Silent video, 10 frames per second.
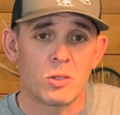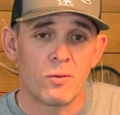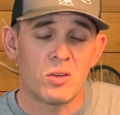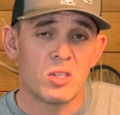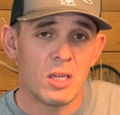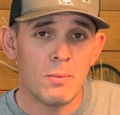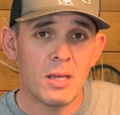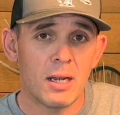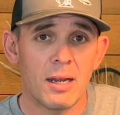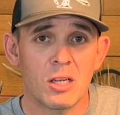So if you see
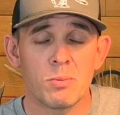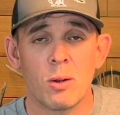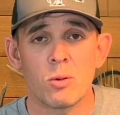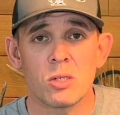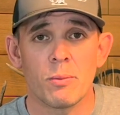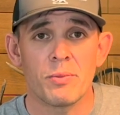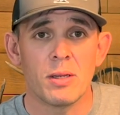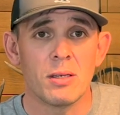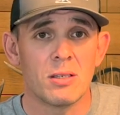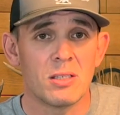me at an expo or
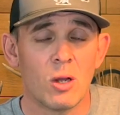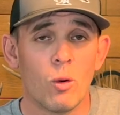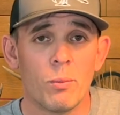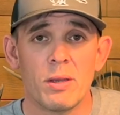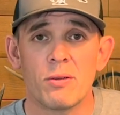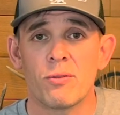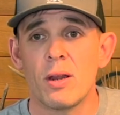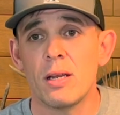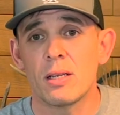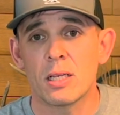something, don't be
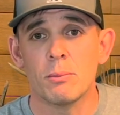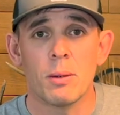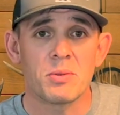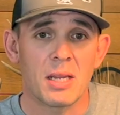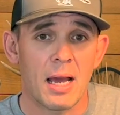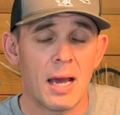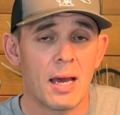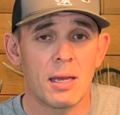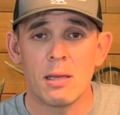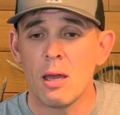afraid. Come up, say
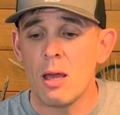hi.